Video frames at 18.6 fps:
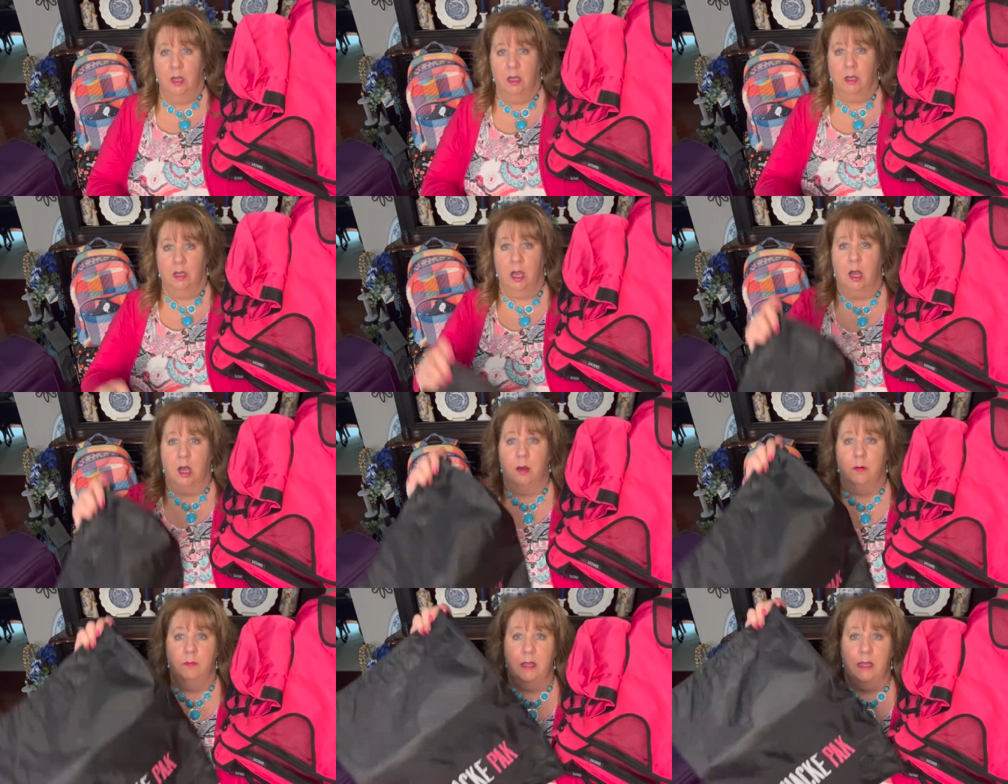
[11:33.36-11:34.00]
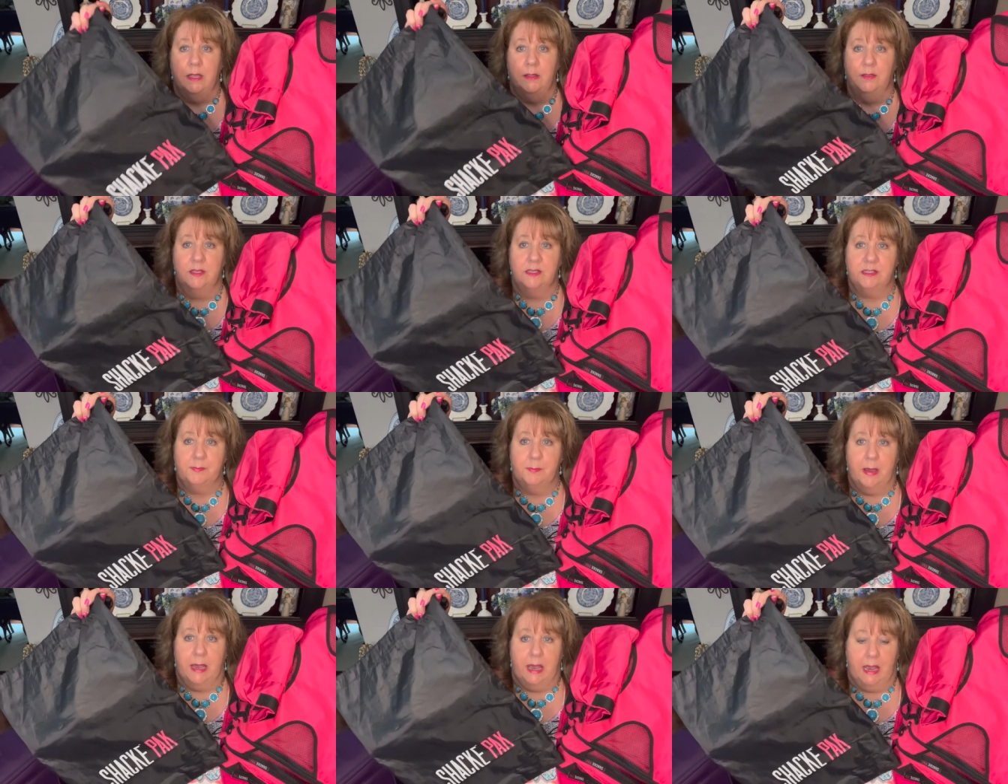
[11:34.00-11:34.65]
come in
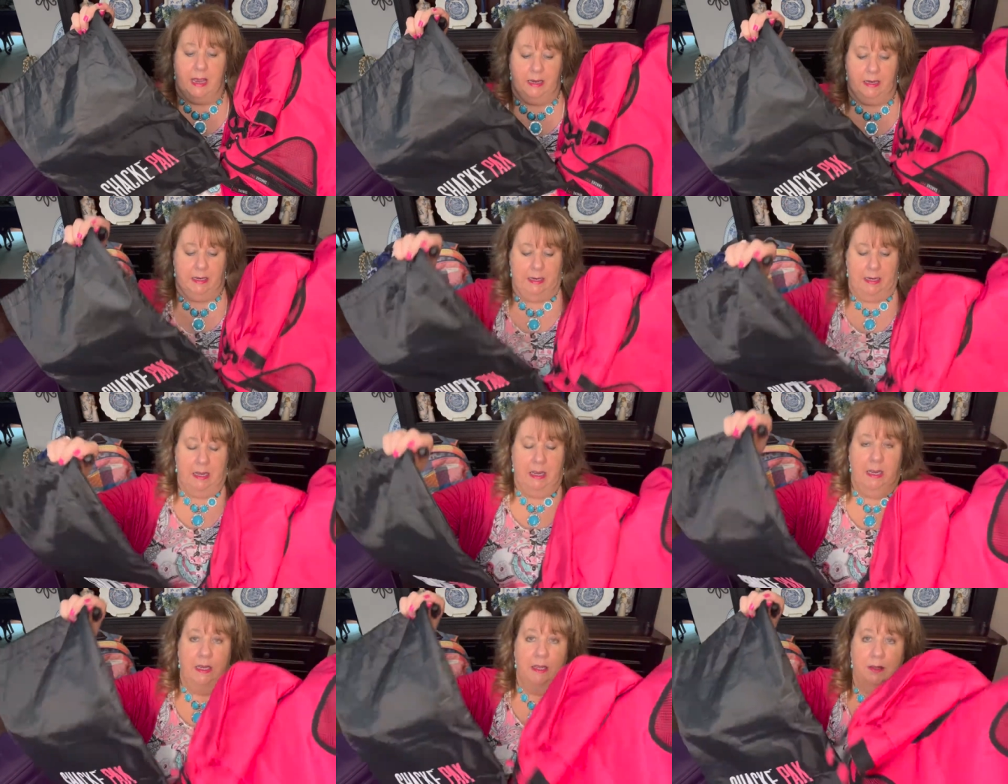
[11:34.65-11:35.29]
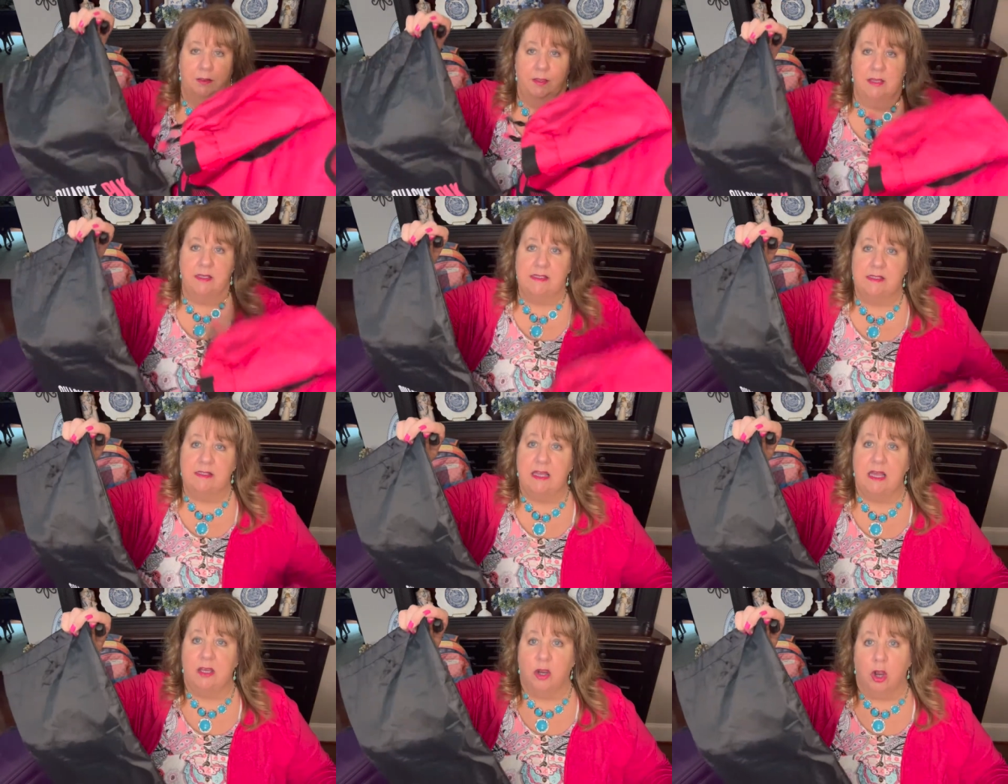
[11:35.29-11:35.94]
this bag. This
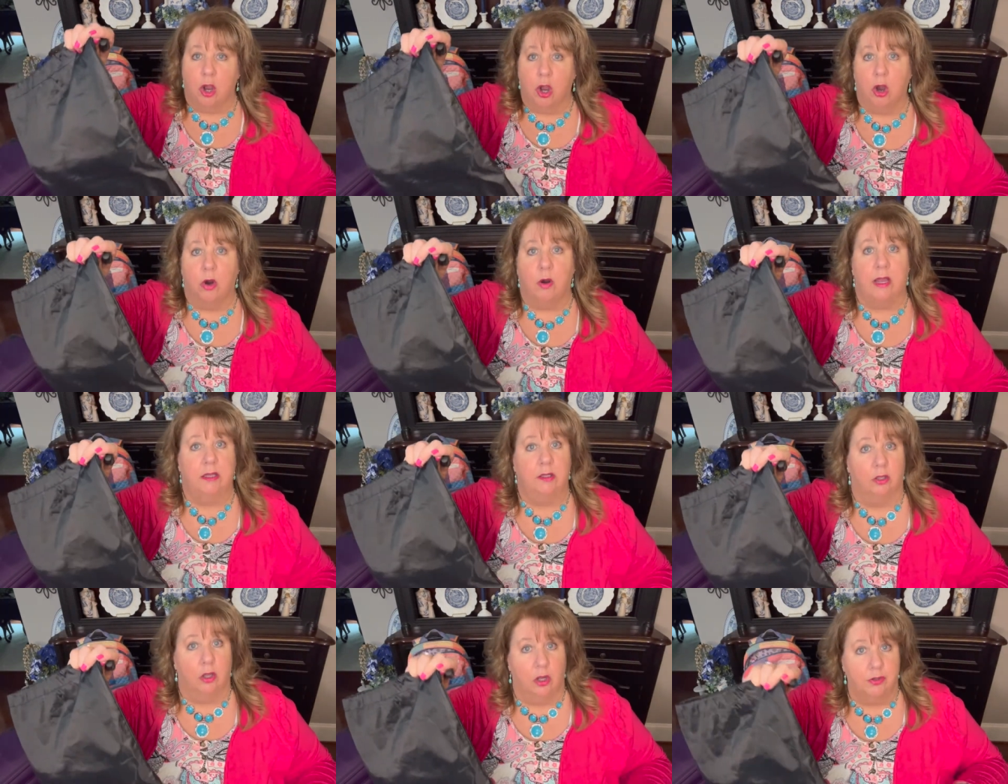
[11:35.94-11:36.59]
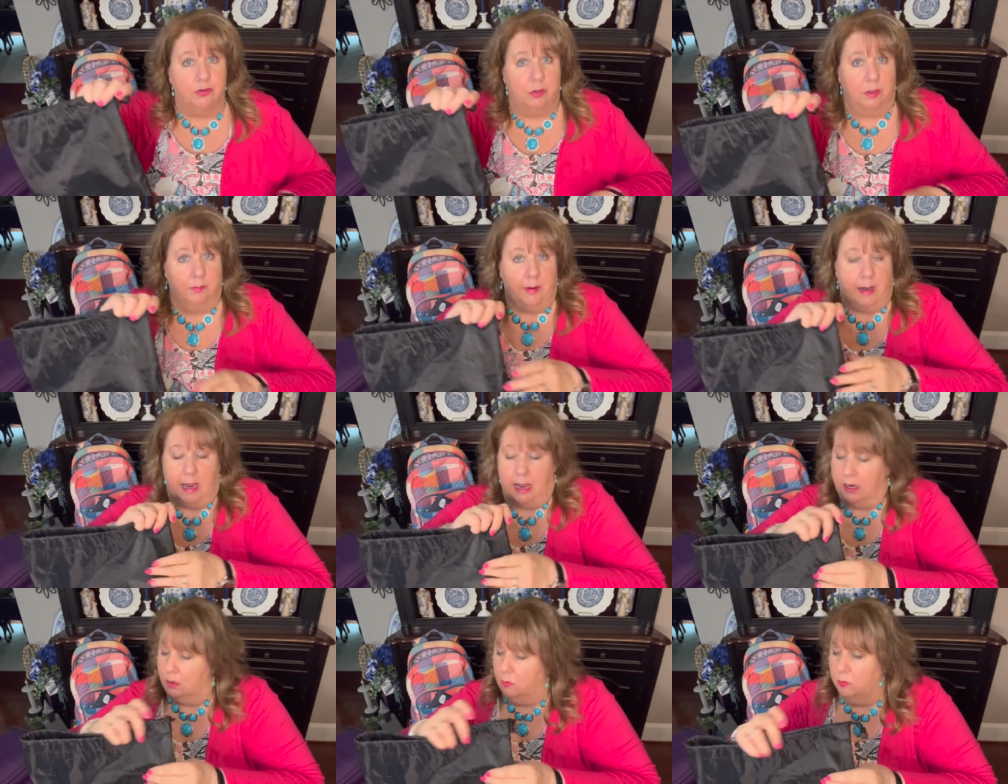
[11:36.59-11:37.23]
they call a laundry bag,